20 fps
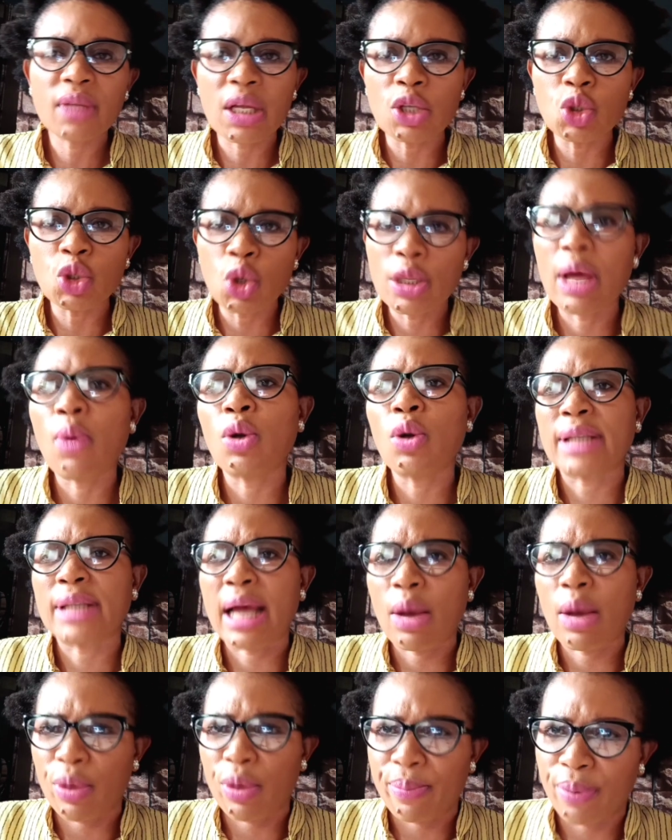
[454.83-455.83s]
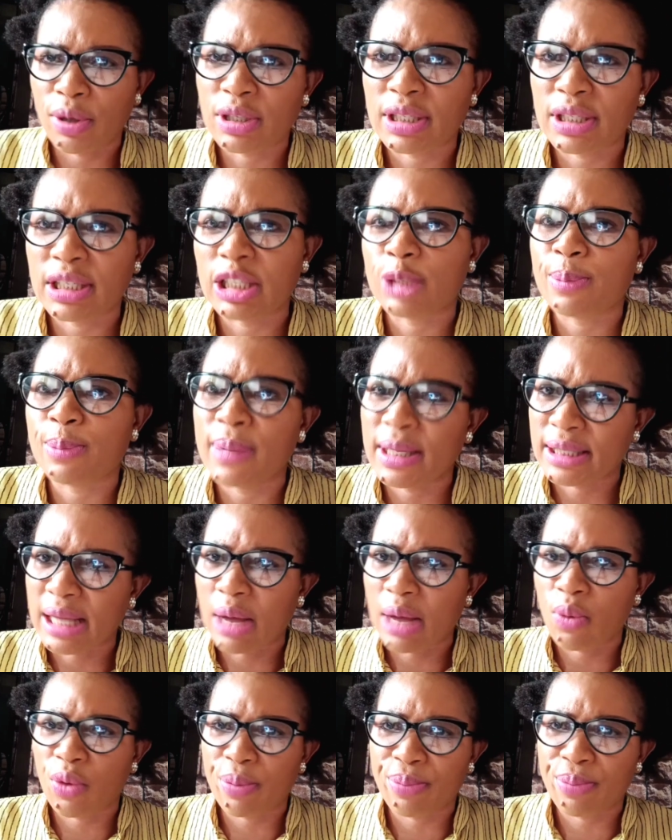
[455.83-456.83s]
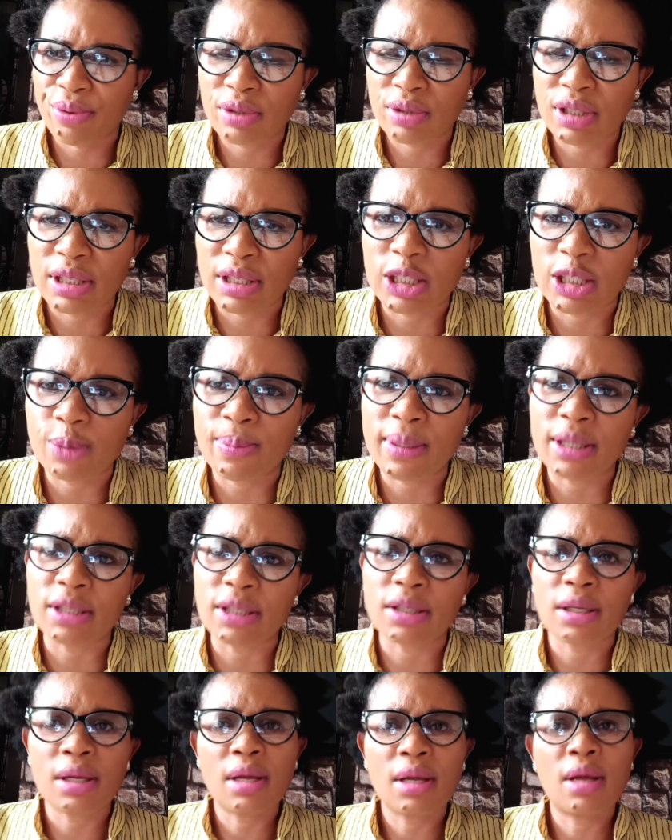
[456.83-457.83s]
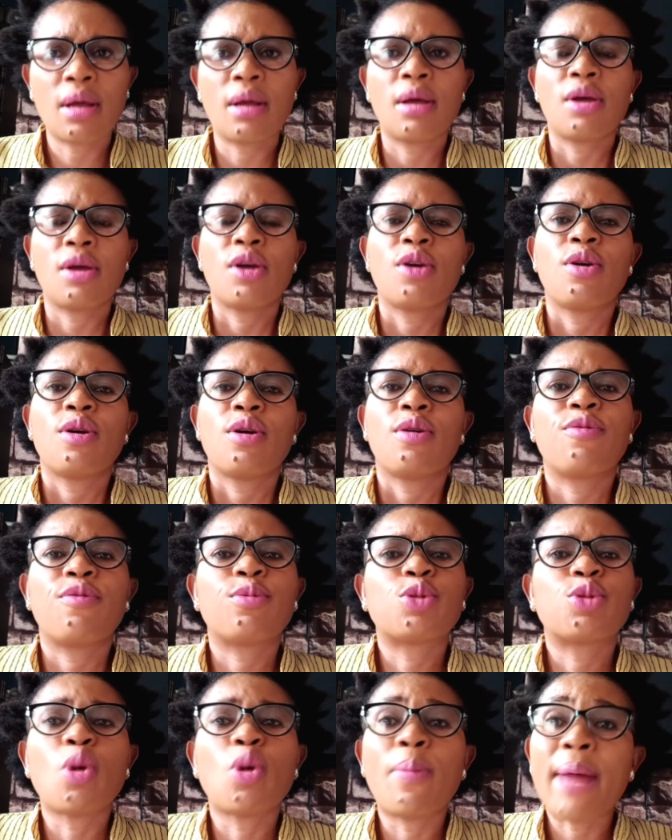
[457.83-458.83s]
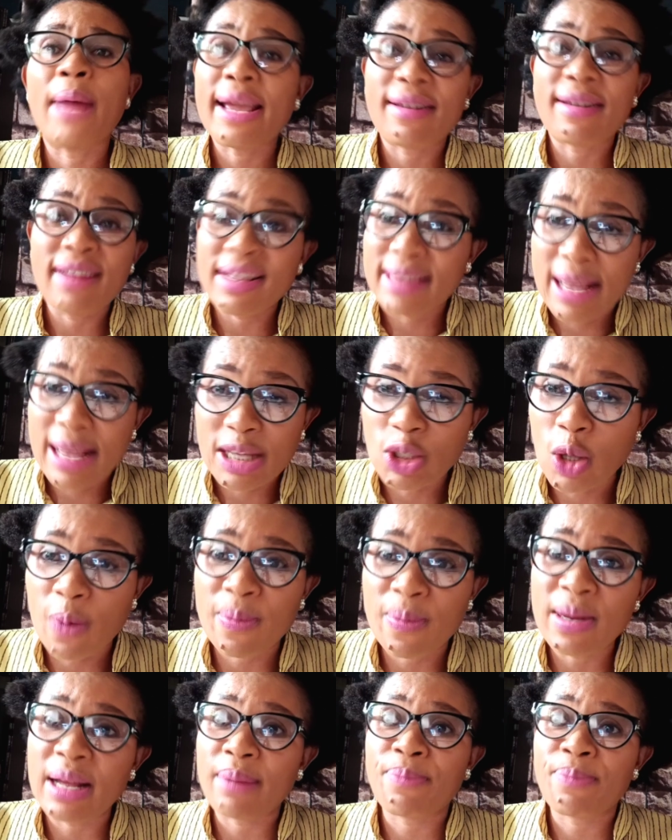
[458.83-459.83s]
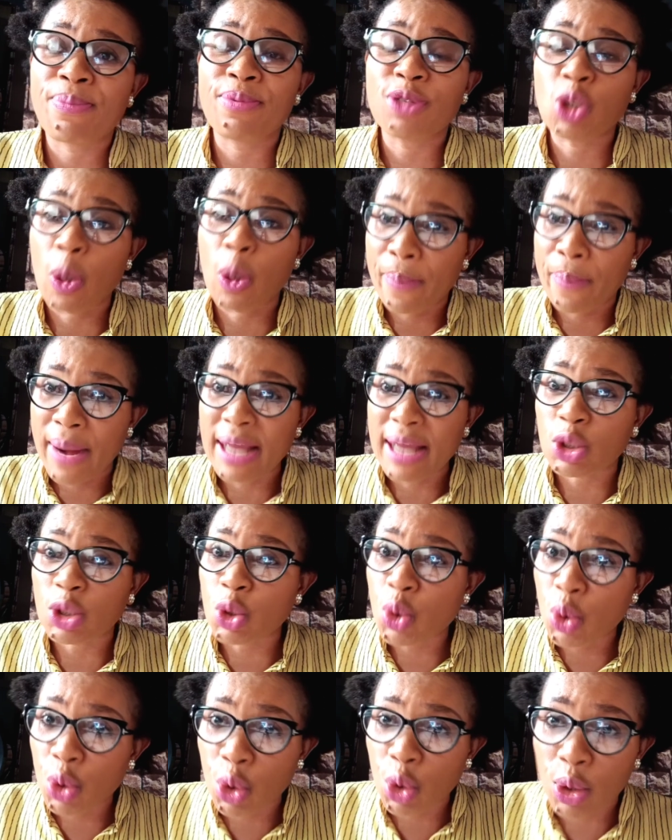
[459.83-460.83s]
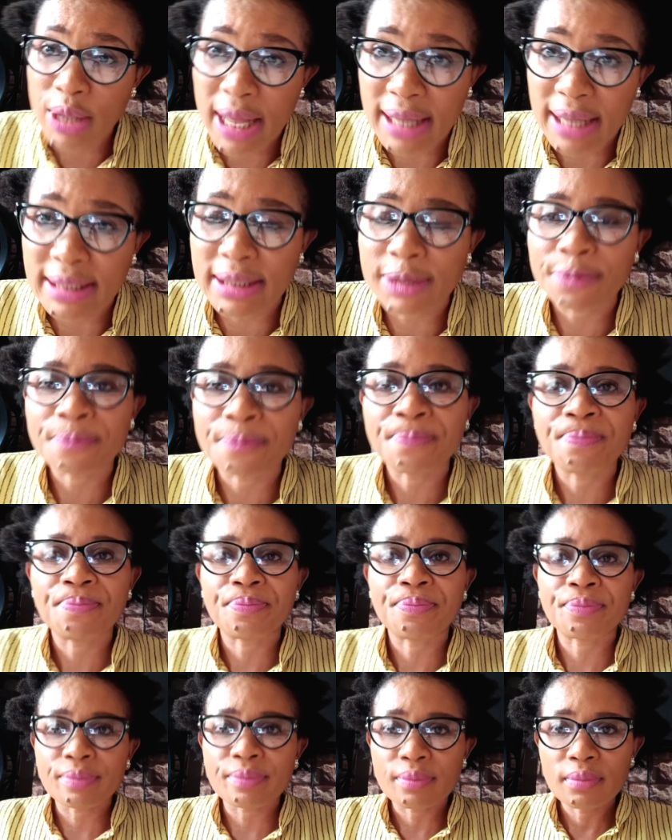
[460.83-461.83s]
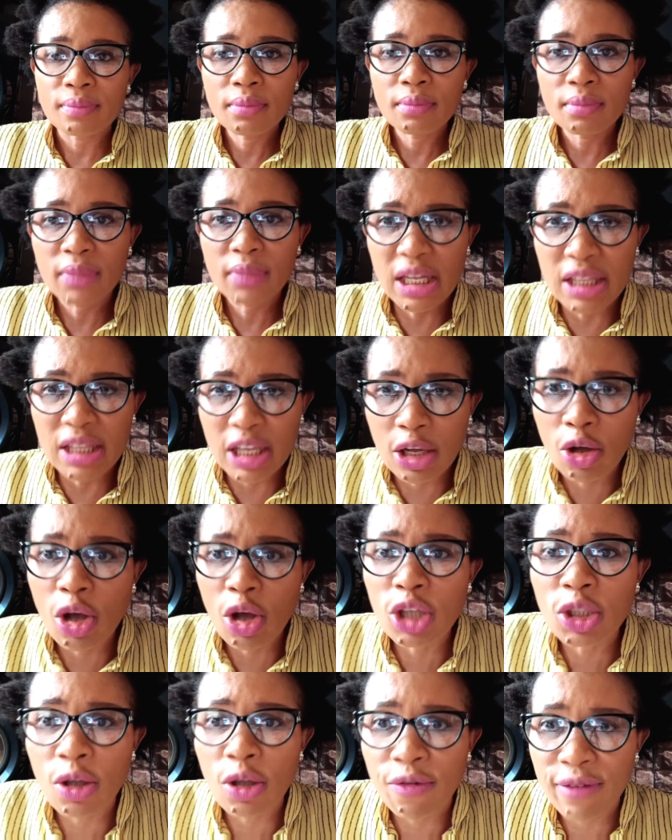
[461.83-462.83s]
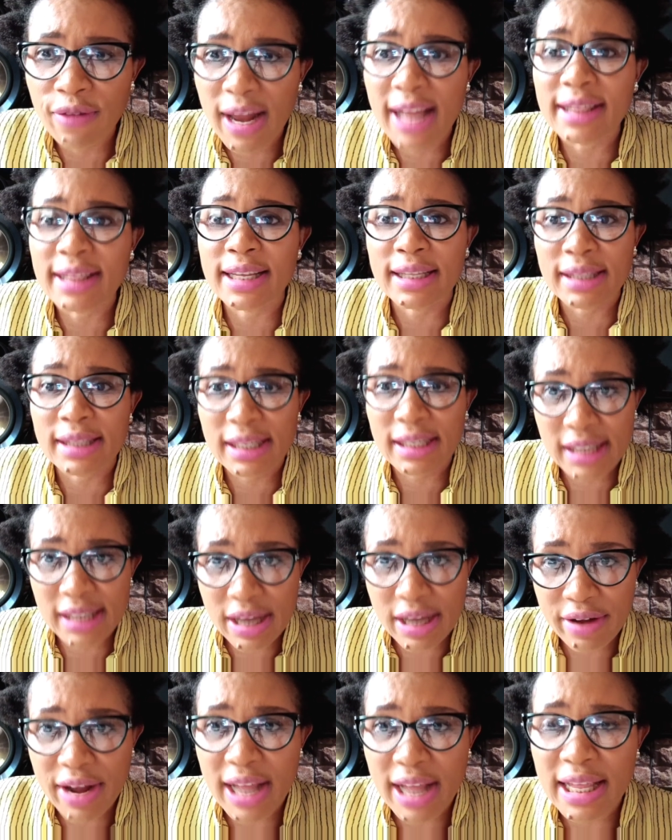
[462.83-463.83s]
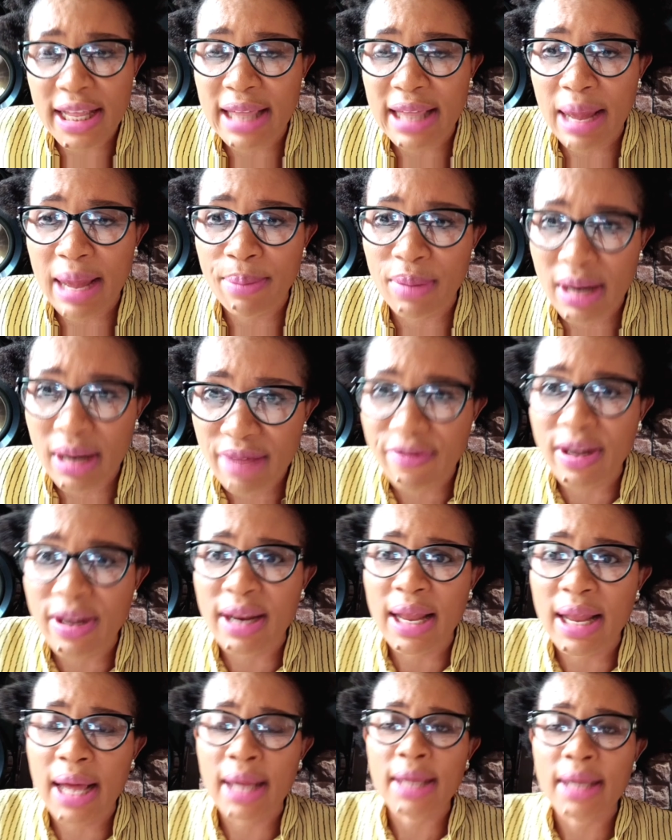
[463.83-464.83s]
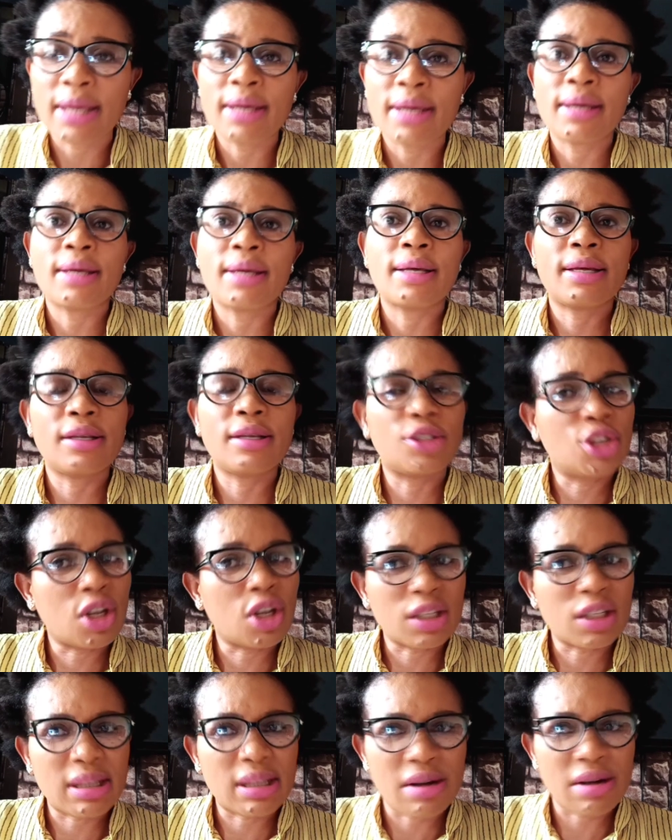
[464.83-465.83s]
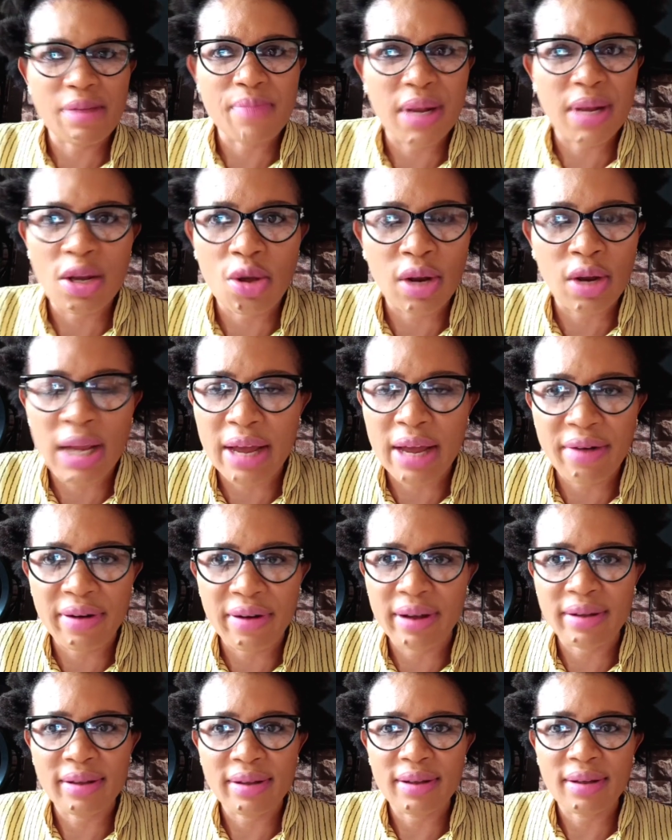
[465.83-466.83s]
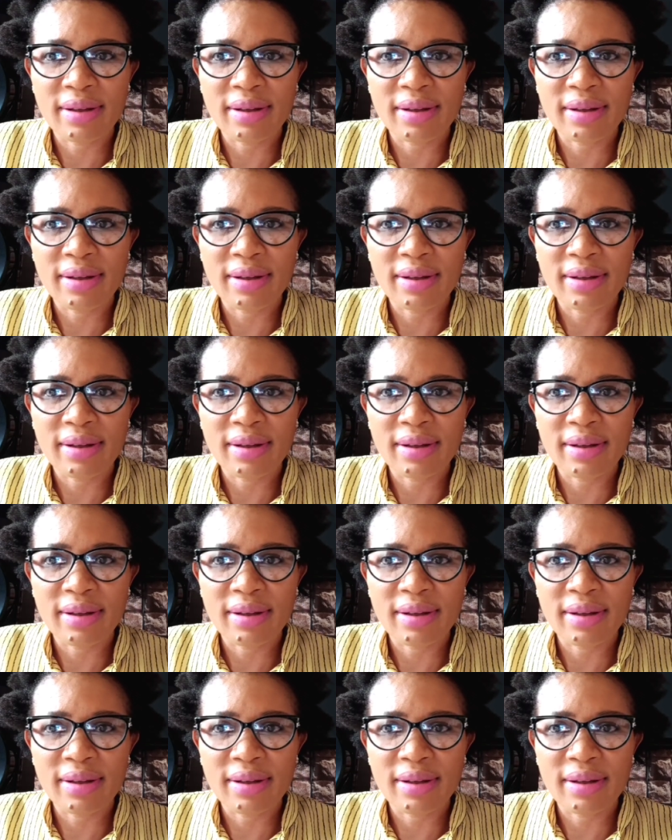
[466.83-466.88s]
So that was how we bought this place and we built this place. To my greatest surprise, do you know that the cost of land in this area that I'm living now is just 3 million naira?